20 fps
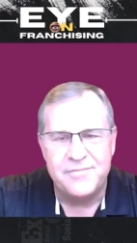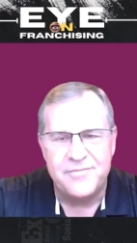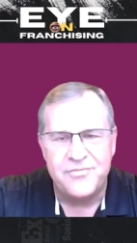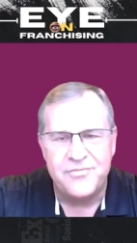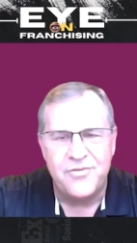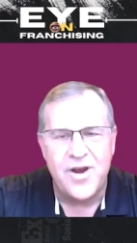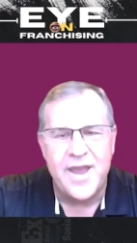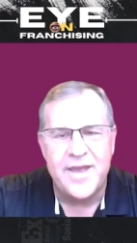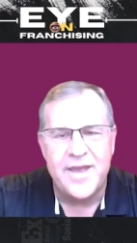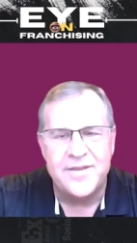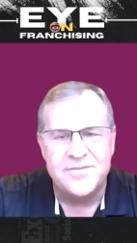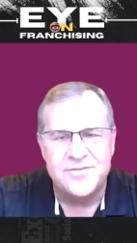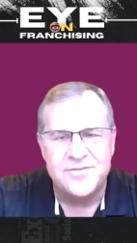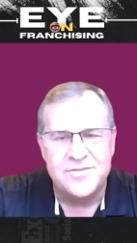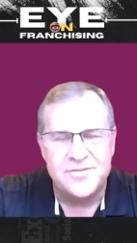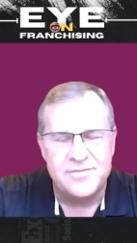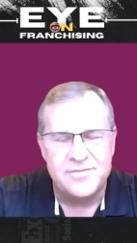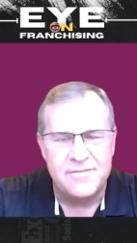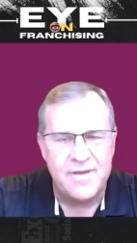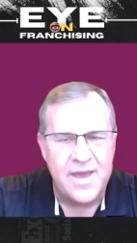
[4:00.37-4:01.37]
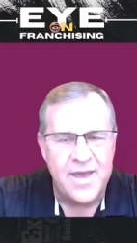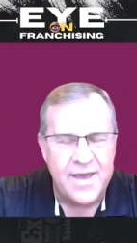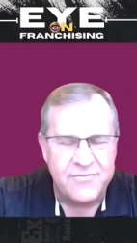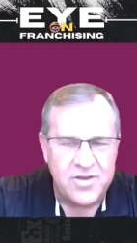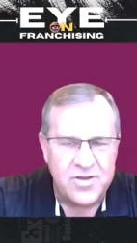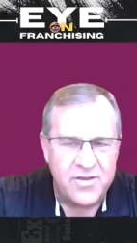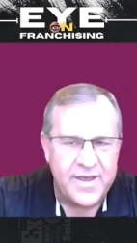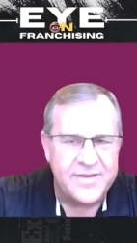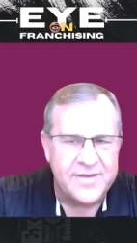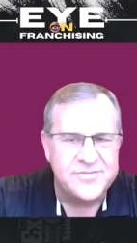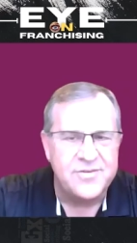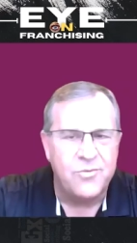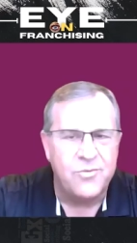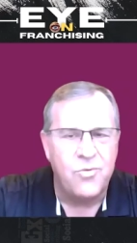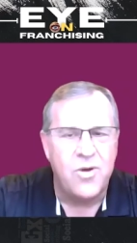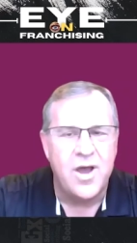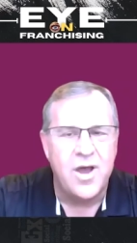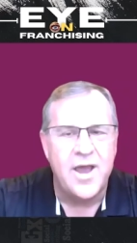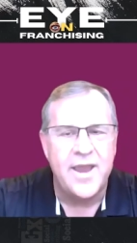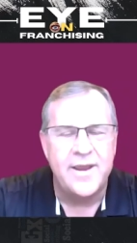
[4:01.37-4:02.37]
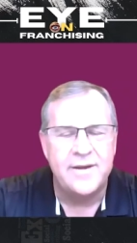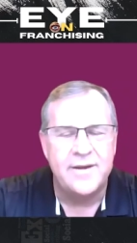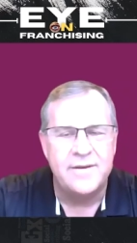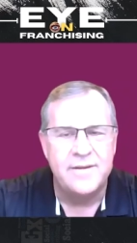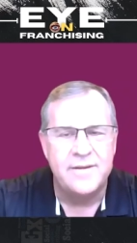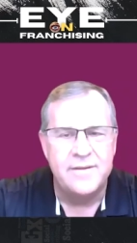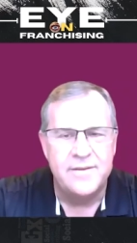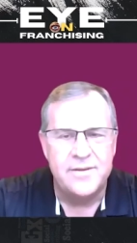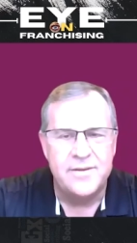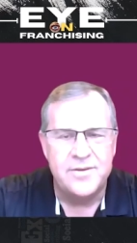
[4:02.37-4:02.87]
friends, have a glass of wine,